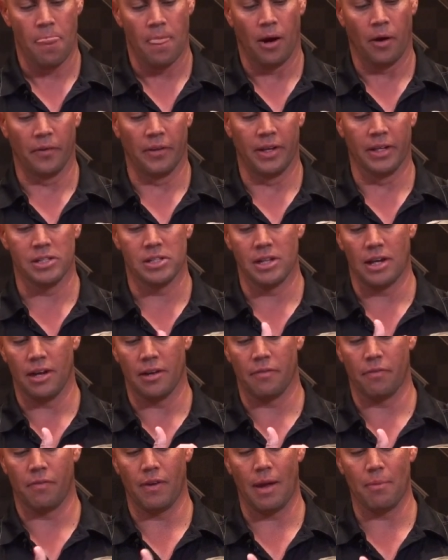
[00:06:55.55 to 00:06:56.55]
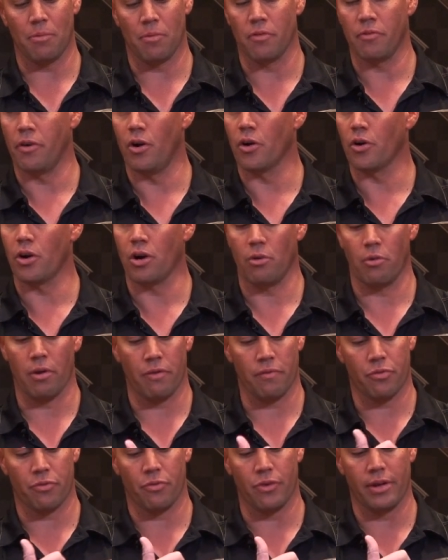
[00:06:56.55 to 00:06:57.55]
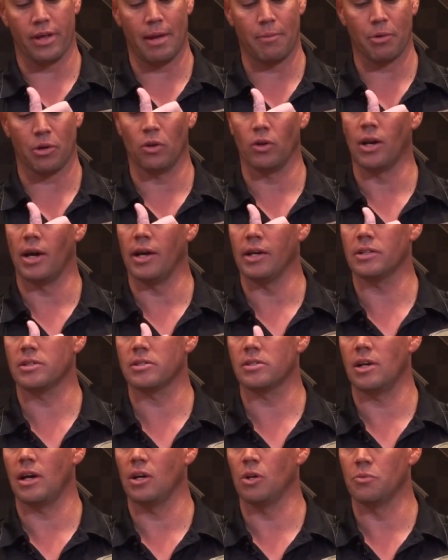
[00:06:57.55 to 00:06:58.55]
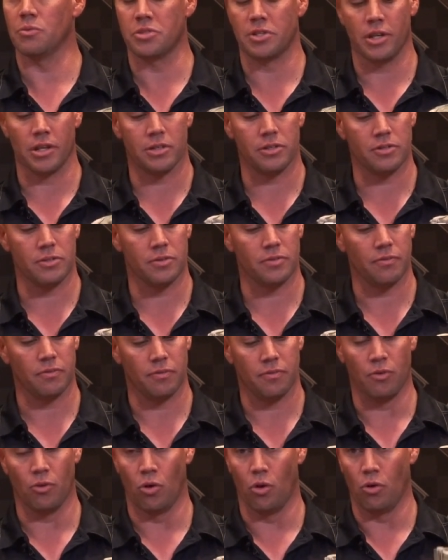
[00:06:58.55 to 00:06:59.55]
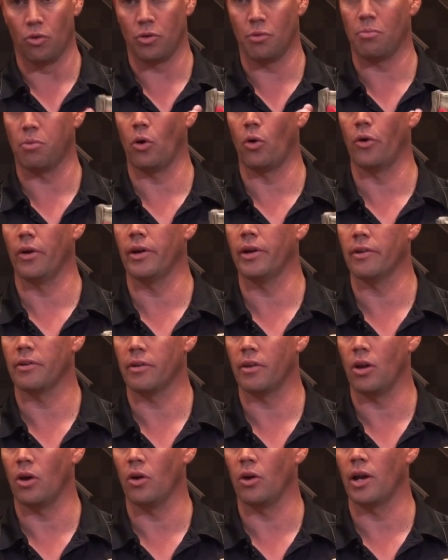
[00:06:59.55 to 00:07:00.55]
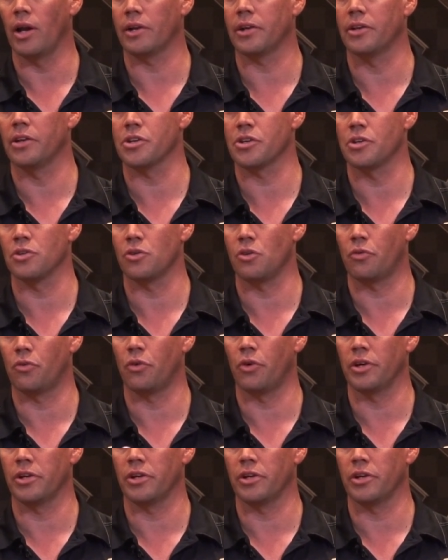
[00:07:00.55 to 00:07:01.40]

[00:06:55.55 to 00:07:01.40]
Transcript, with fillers: On the inside flap of the Velcro, we have three chemical lights, Cyalume sticks for deploying in low light conditions or for